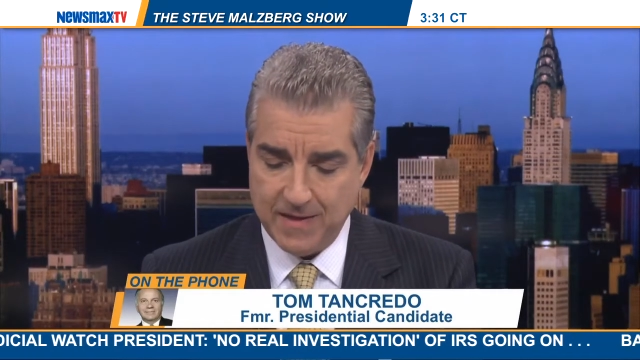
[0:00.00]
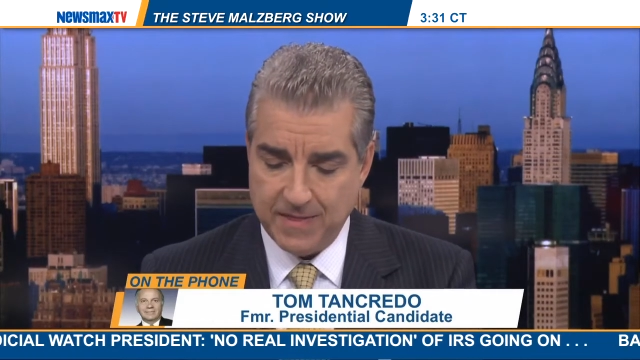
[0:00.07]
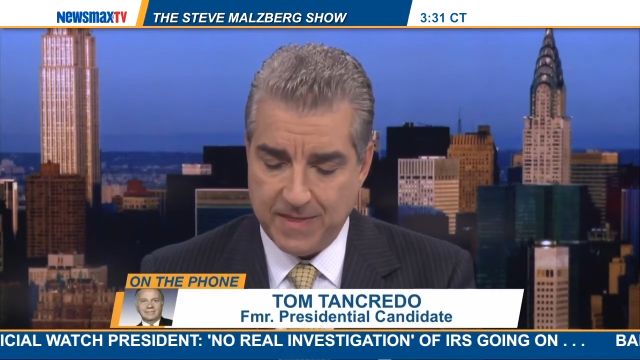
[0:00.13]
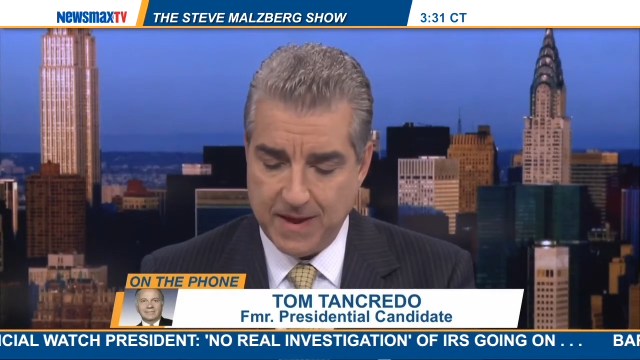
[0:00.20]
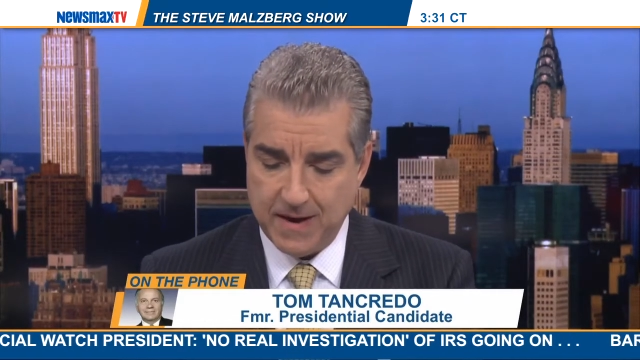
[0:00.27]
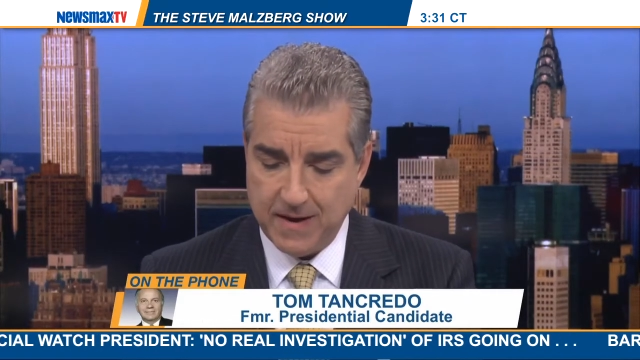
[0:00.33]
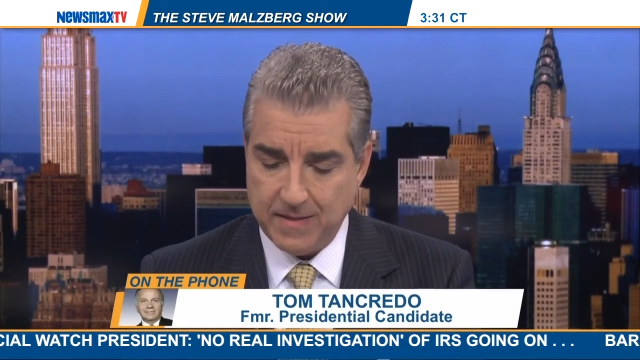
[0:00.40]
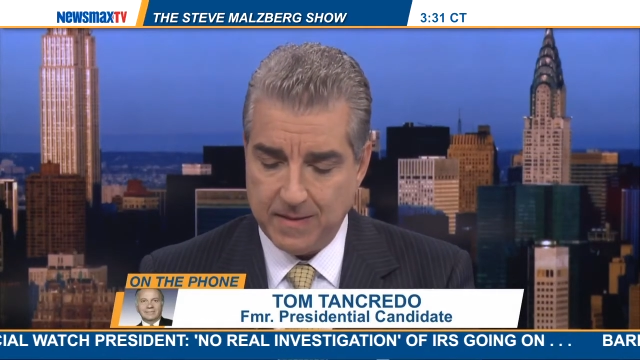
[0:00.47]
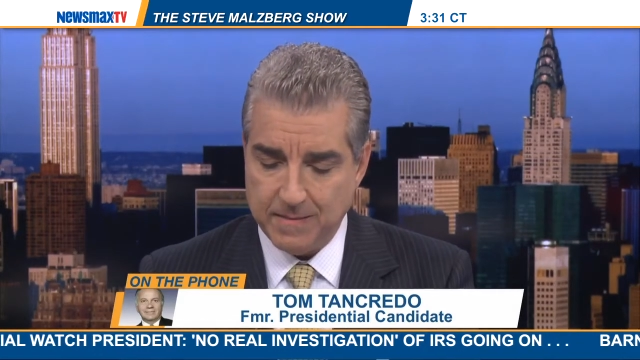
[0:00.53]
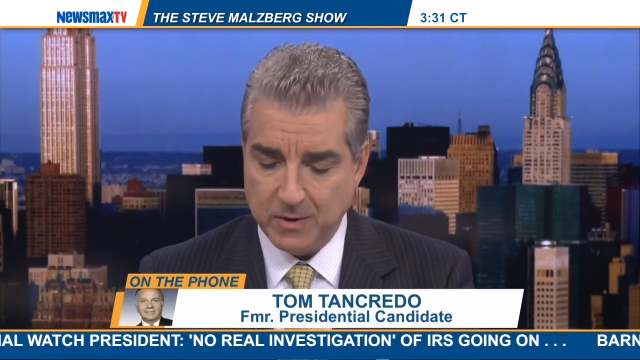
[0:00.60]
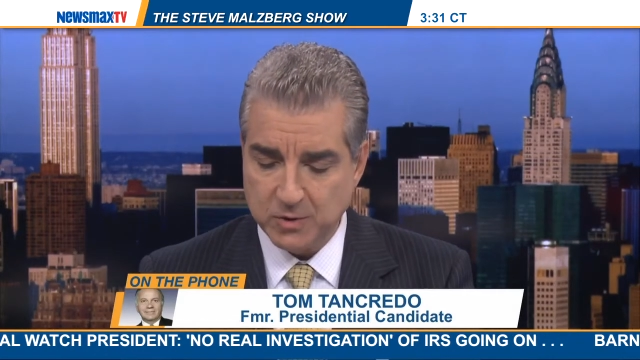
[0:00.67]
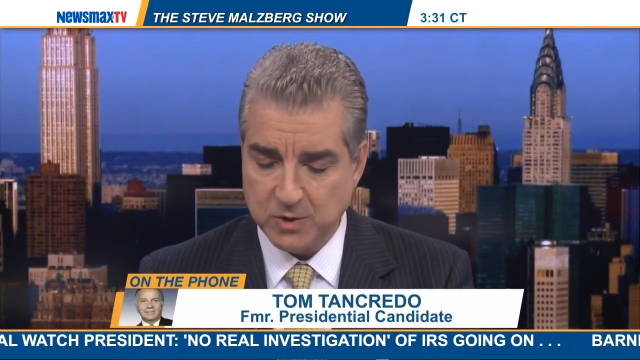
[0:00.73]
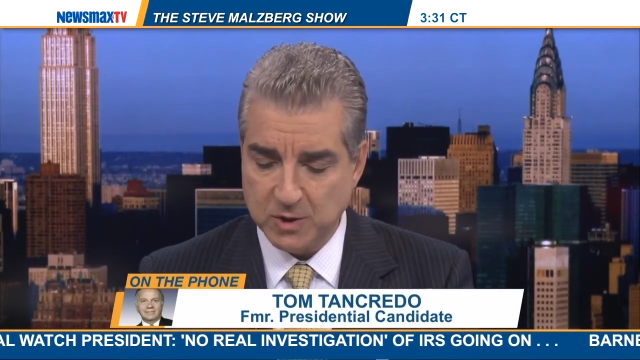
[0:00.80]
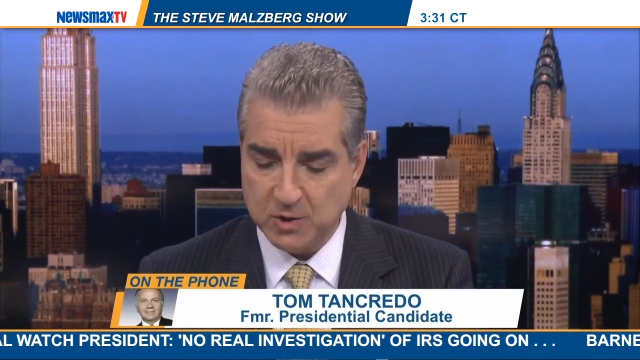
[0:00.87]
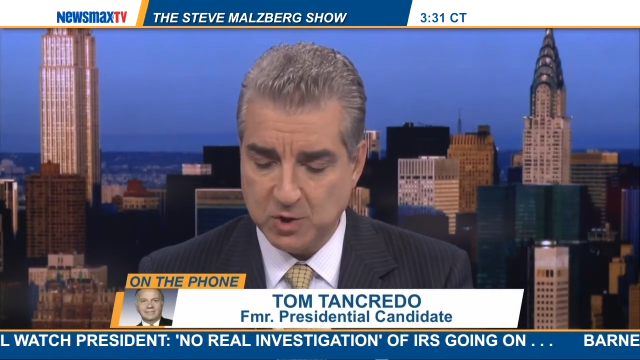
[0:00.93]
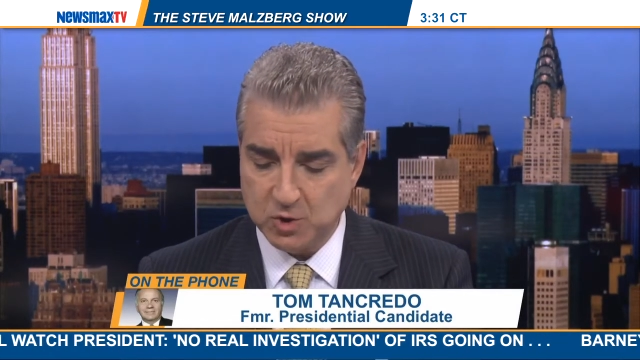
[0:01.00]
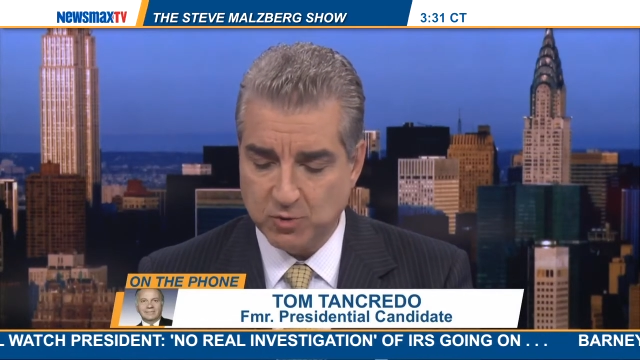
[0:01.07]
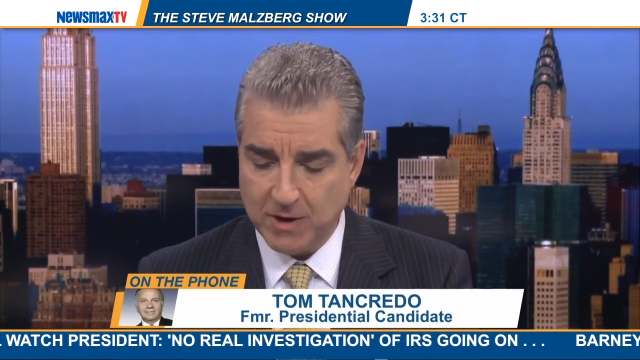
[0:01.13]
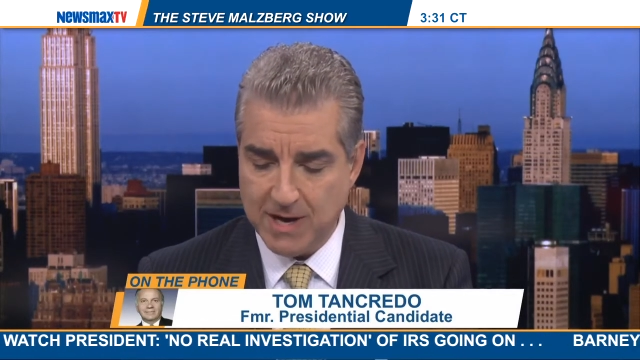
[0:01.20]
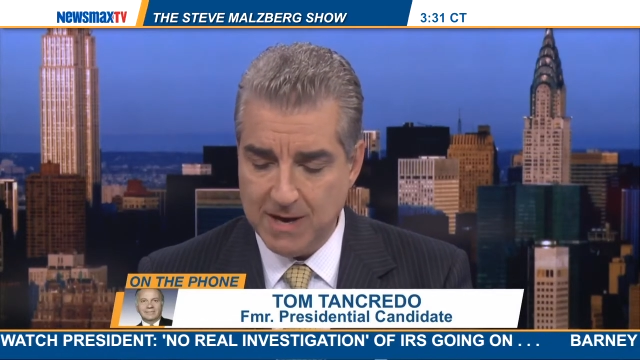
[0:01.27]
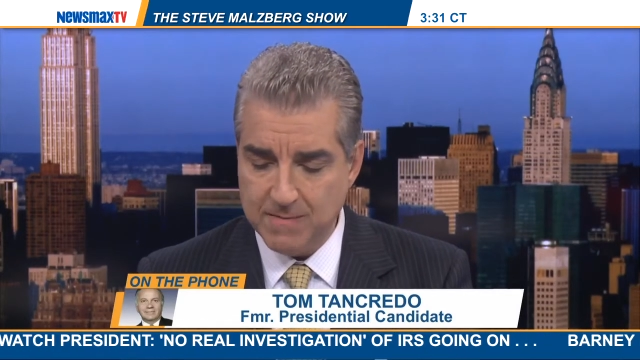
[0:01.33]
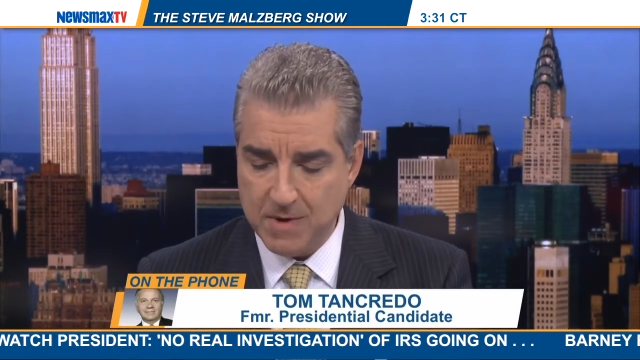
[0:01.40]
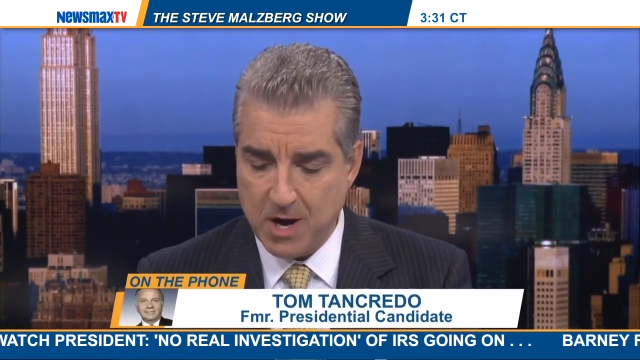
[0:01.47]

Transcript: the, the most extreme,